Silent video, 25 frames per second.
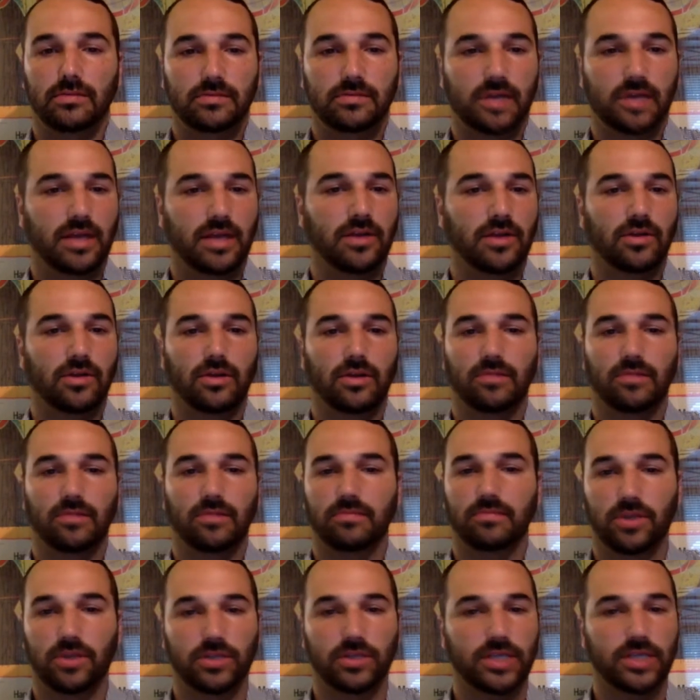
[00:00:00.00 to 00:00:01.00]
and
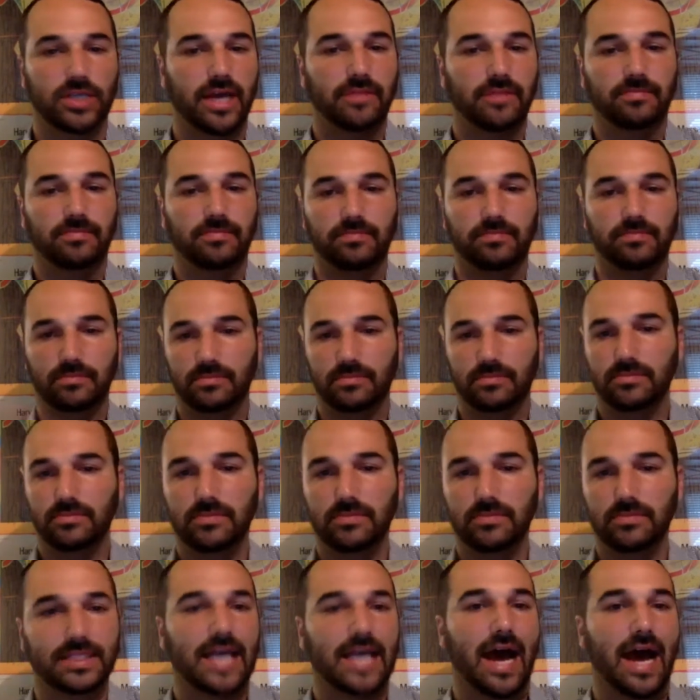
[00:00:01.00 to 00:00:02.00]
you say,
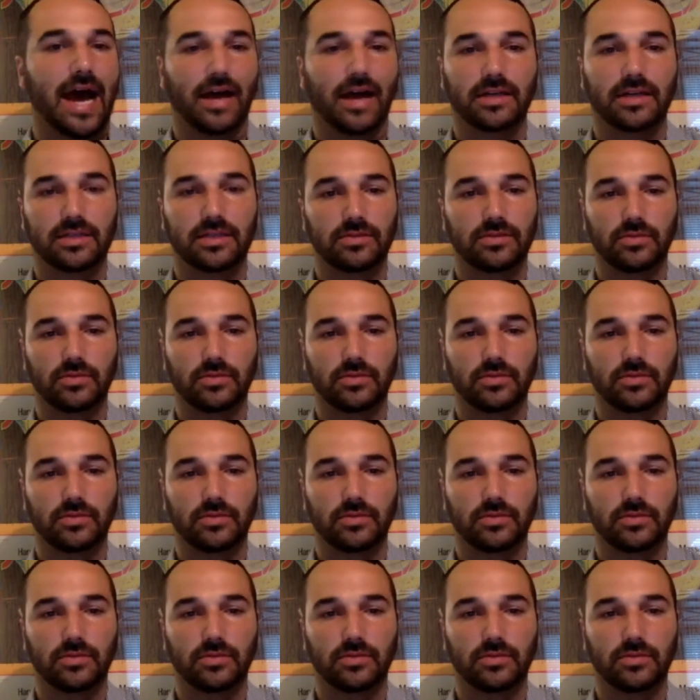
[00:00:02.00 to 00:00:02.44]
let's act.